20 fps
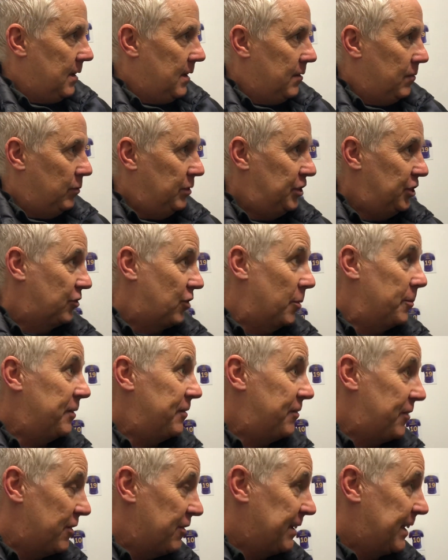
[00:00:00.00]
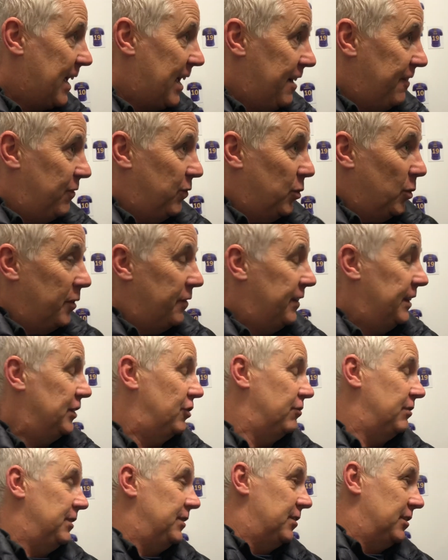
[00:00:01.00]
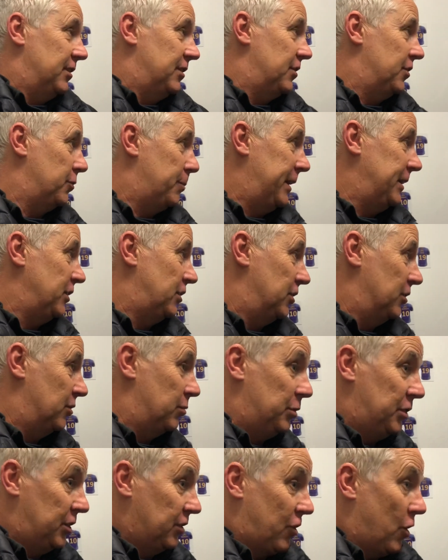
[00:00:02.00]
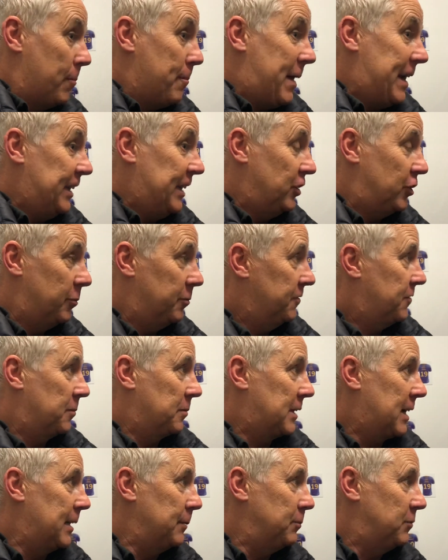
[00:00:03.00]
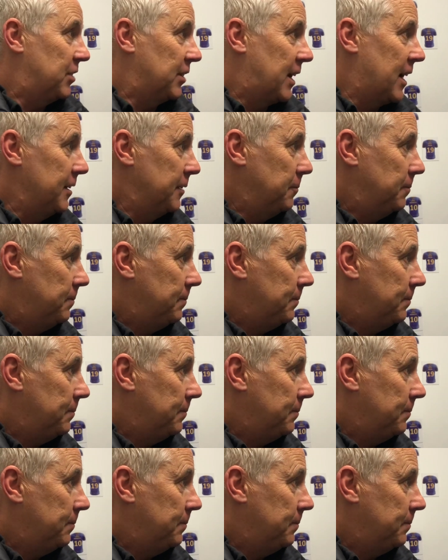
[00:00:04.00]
we've just got to be very careful with injuries and suspensions. We've just got to manage them from game to game.